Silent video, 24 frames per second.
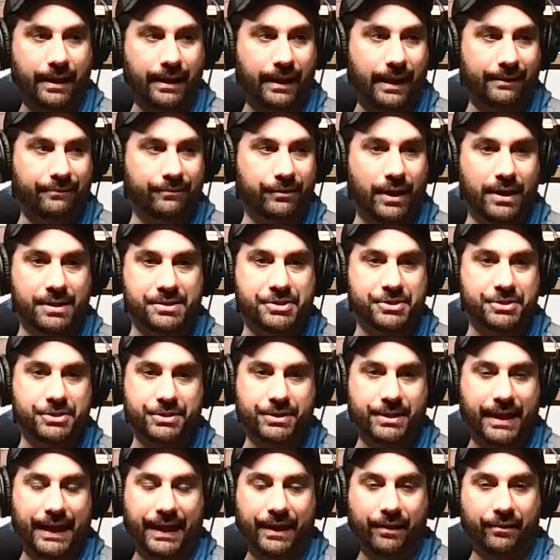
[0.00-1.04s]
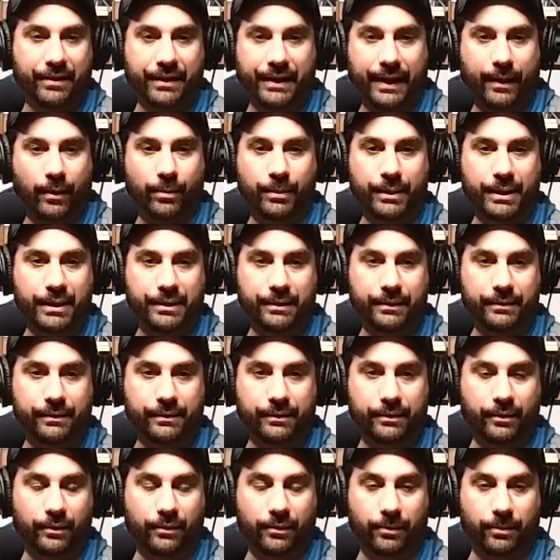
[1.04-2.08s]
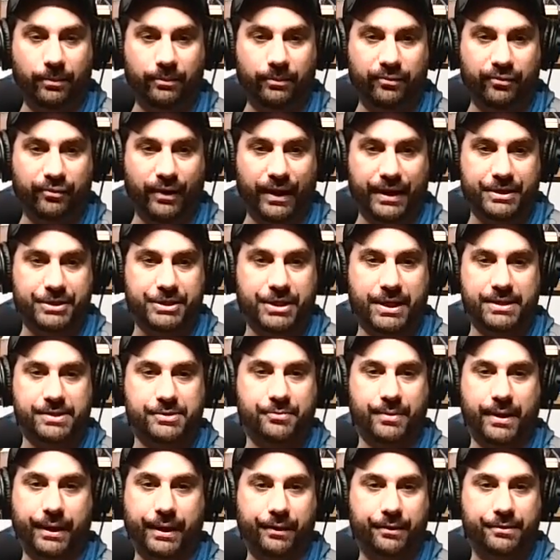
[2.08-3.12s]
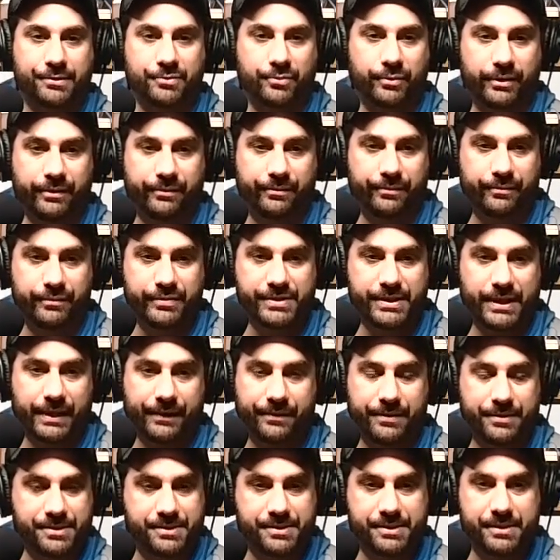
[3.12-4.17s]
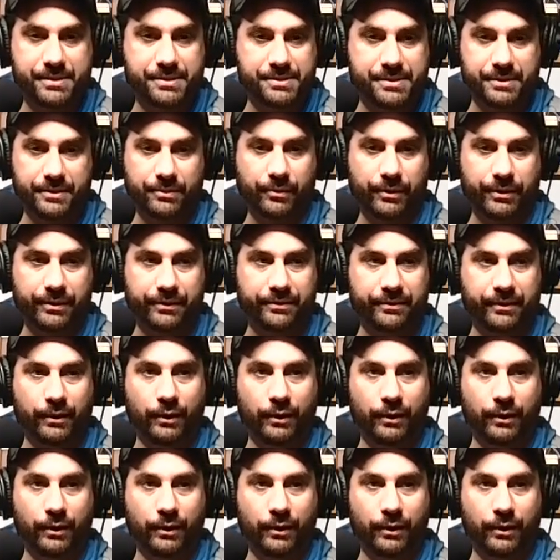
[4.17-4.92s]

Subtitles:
I've lost count at how many, franchise records we've set this season with